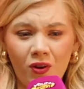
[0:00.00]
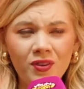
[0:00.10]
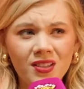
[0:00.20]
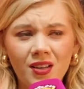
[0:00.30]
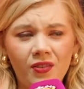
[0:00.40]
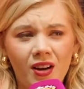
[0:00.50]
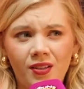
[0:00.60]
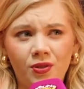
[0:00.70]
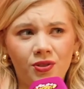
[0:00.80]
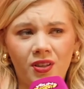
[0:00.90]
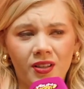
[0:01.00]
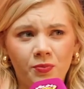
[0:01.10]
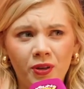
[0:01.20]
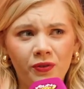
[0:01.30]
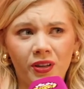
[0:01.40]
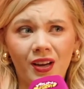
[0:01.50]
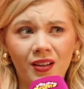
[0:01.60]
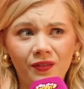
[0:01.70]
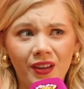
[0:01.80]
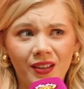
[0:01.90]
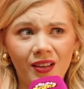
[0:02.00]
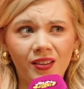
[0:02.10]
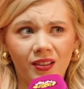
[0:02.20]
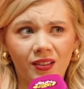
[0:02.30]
obviously never had a dodgy ex-boyfriend. I can find anything.